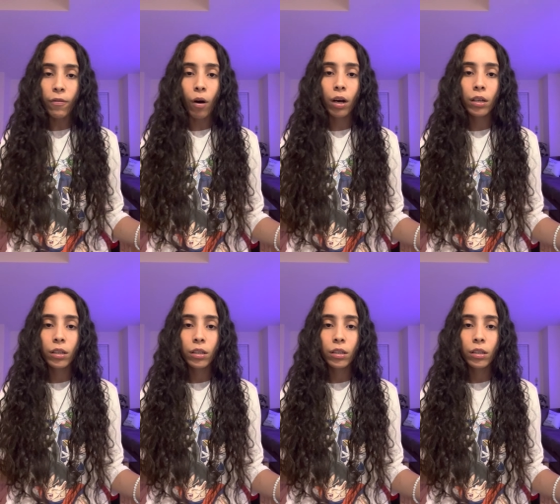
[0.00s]
for?
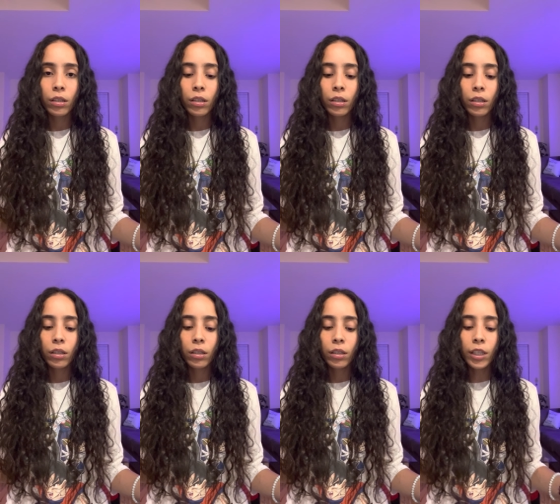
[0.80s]

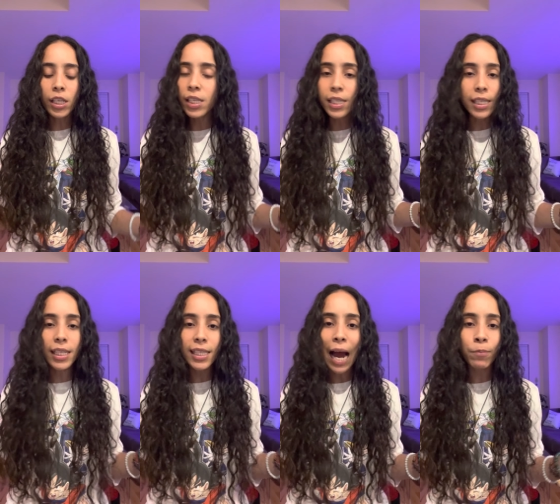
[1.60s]
This isn't
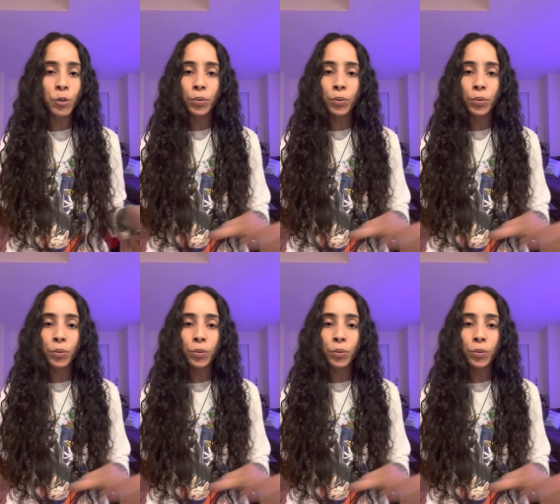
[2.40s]
a time to